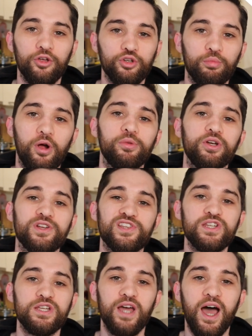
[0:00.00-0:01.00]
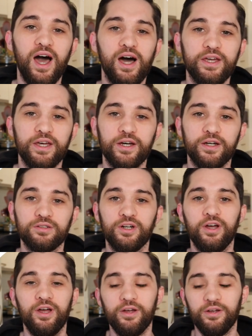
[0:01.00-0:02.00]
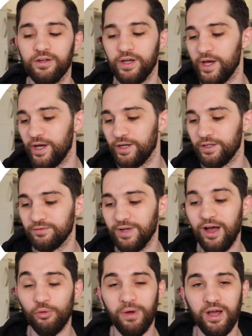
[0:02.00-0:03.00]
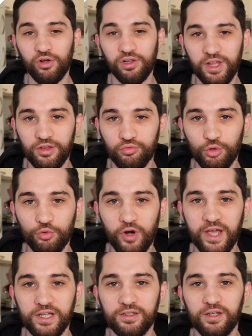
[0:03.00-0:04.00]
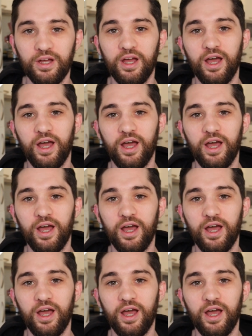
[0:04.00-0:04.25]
you're probably going to see higher outbound click-through rate